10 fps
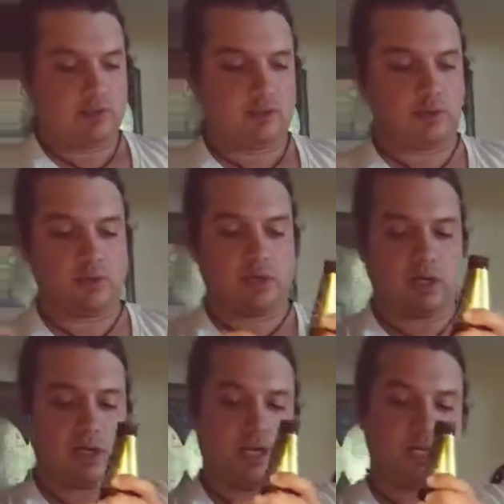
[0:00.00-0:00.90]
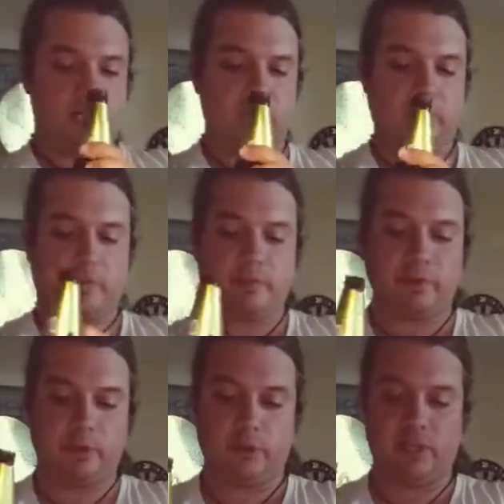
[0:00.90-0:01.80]
So I
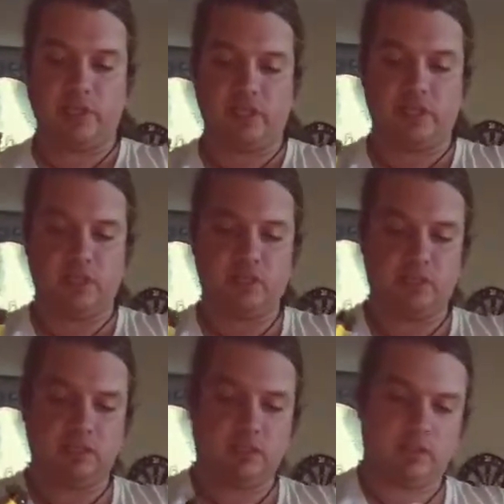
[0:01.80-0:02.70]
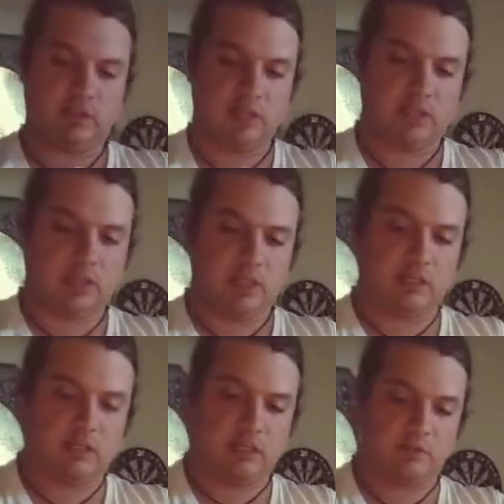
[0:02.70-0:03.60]
am thirsty
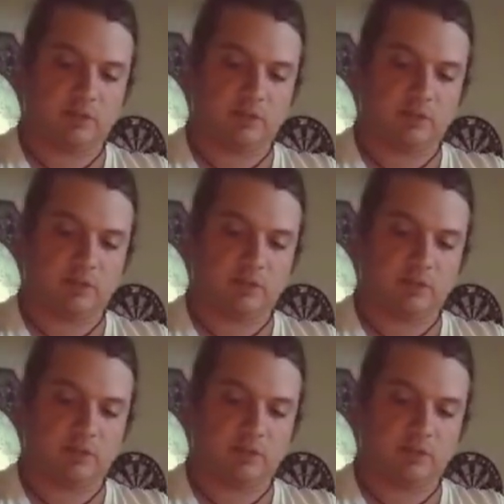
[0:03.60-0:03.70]
and